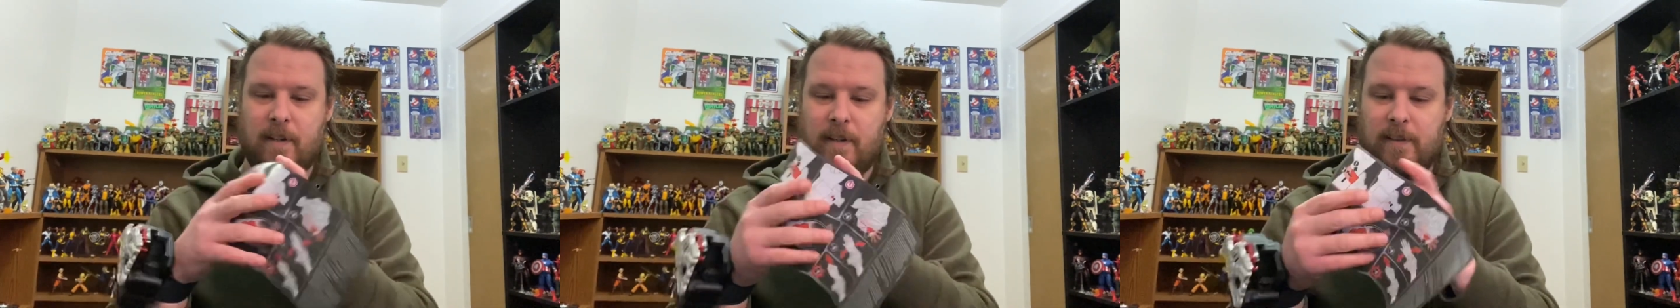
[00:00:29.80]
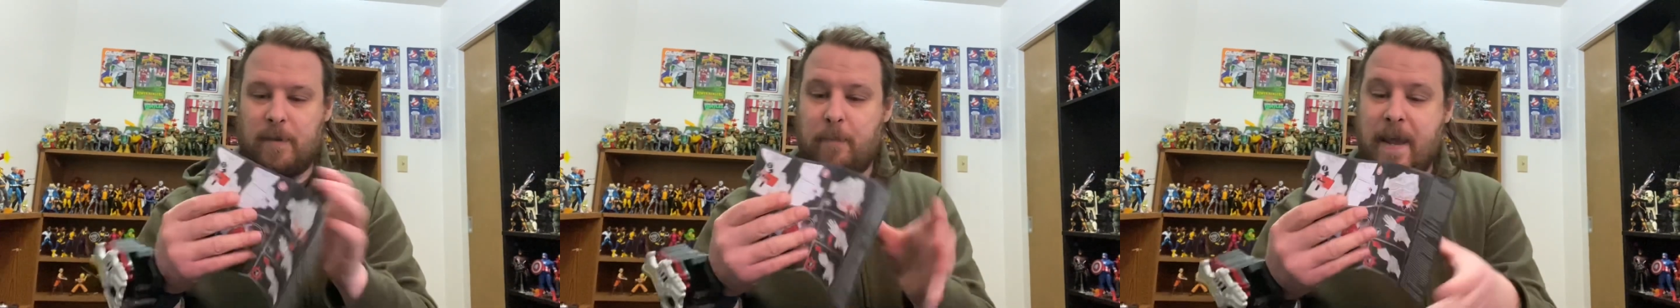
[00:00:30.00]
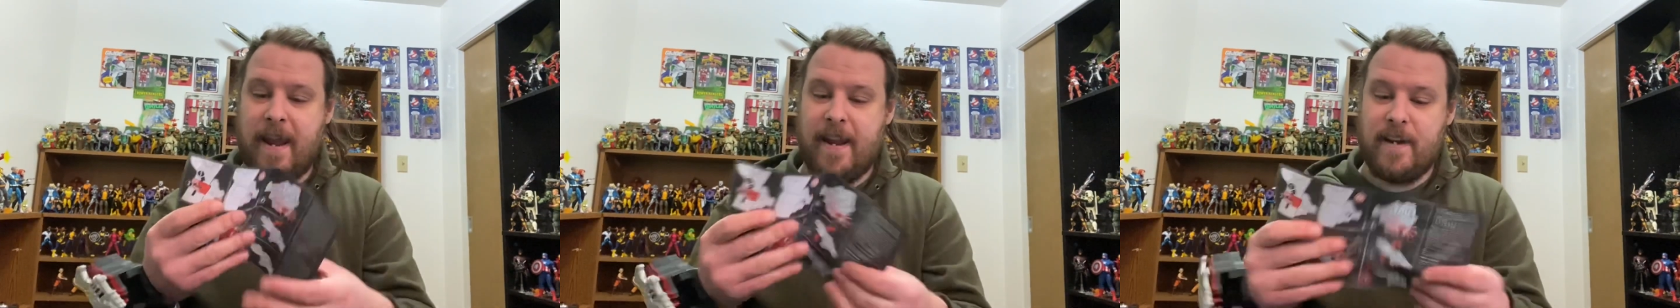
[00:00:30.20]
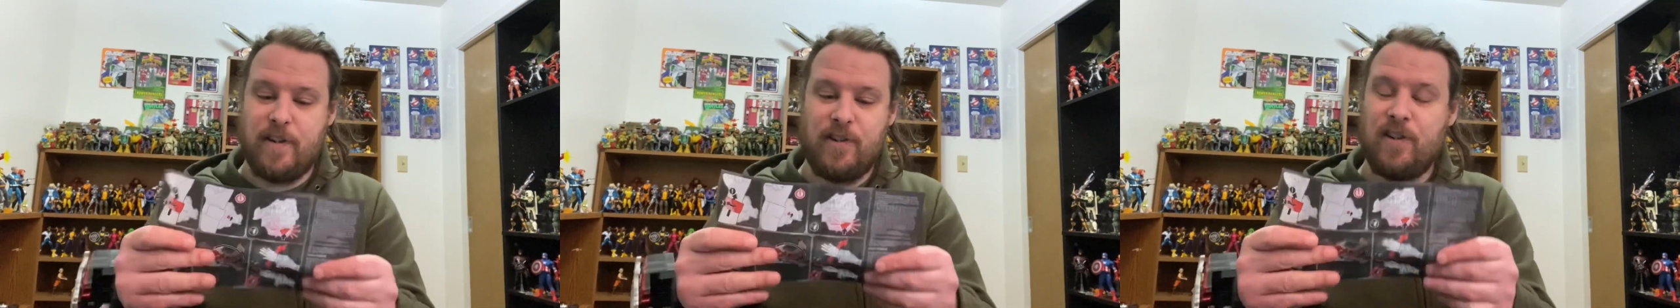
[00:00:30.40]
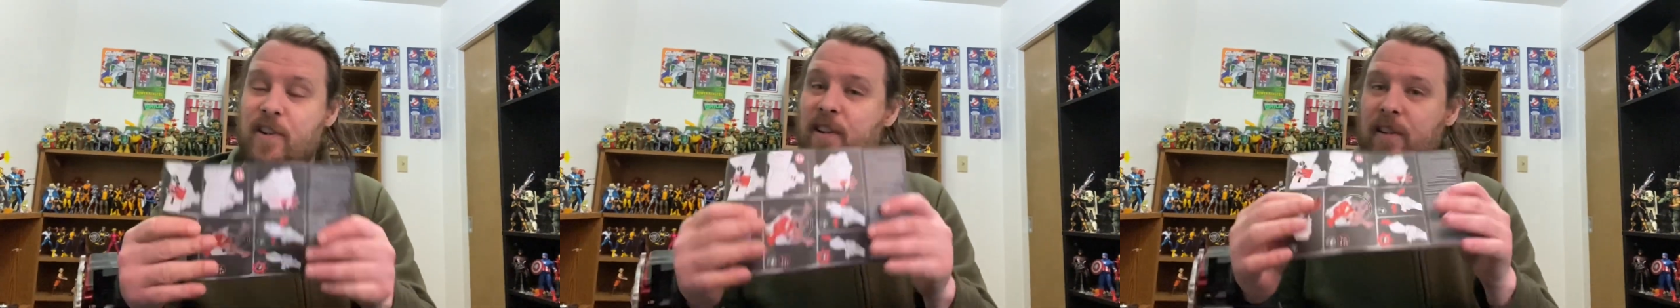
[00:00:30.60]

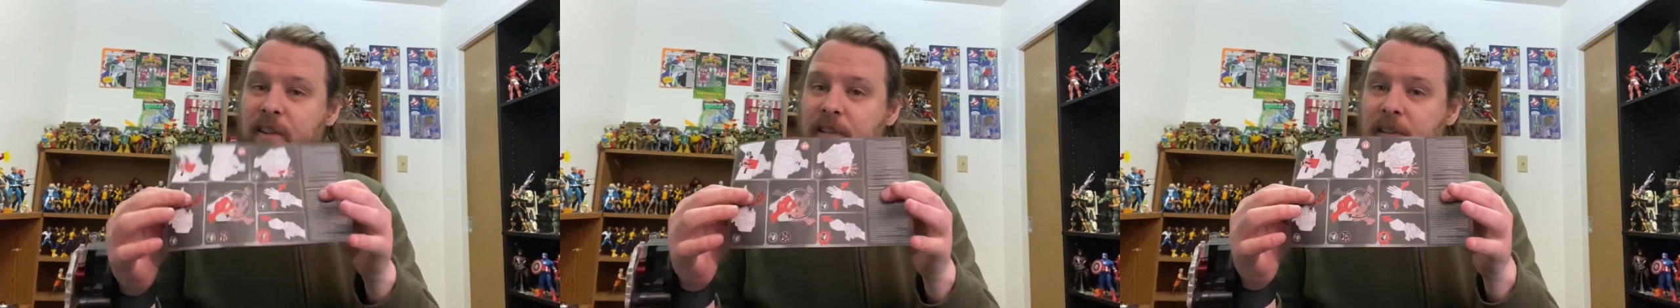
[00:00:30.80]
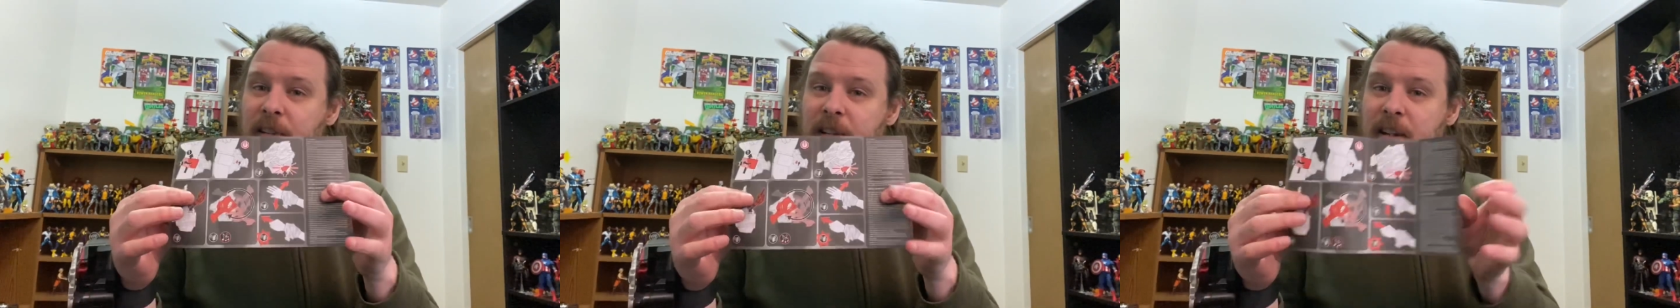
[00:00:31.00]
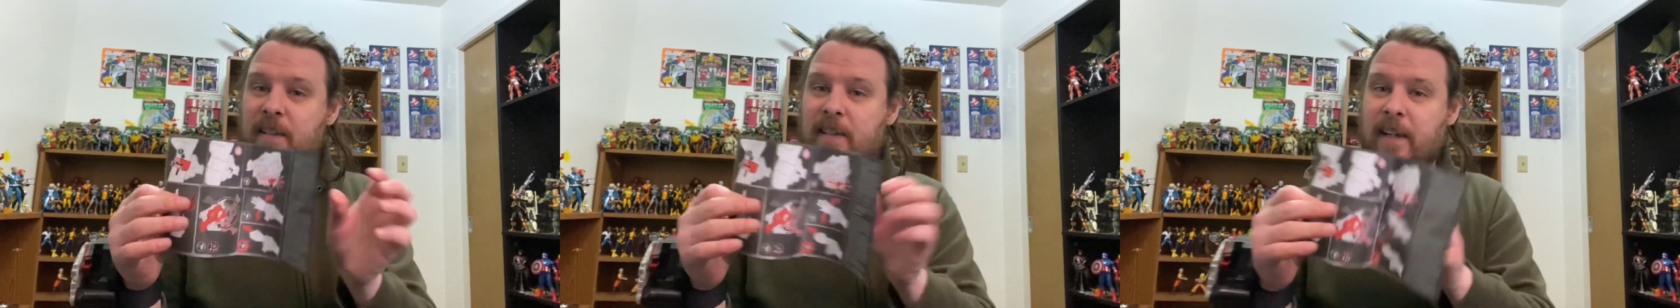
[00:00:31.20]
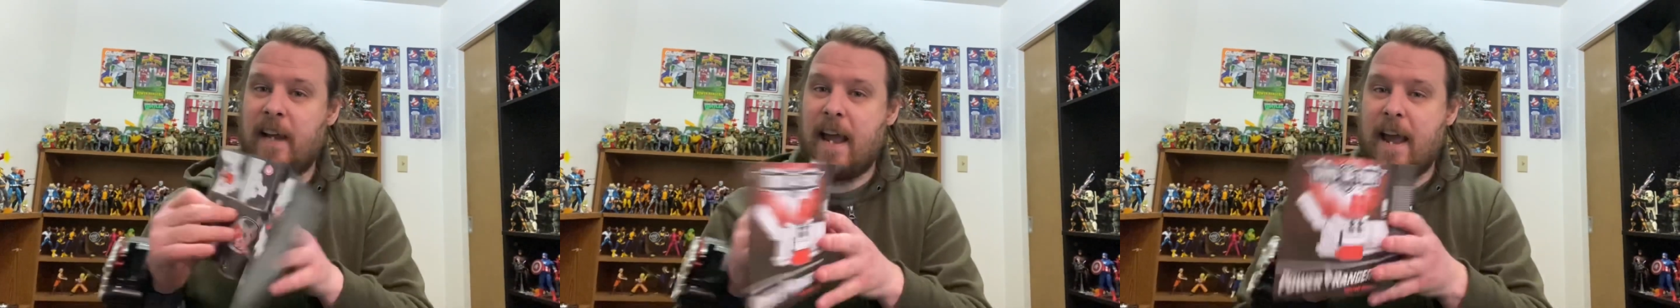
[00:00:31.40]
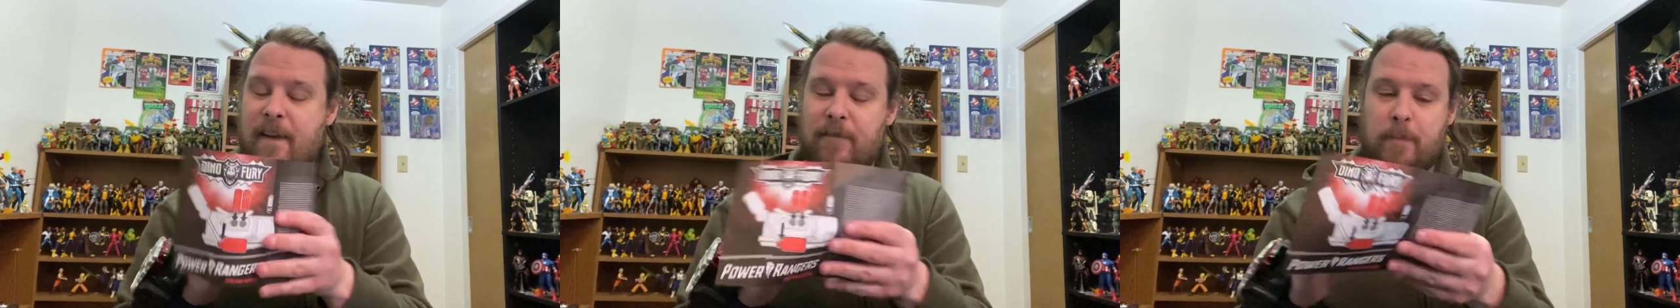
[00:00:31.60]
page, it's like a
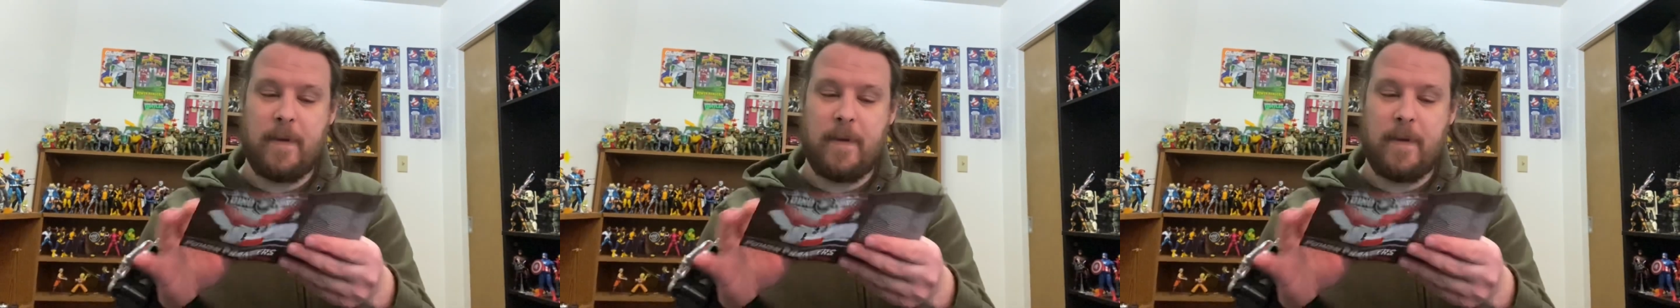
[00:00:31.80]
half a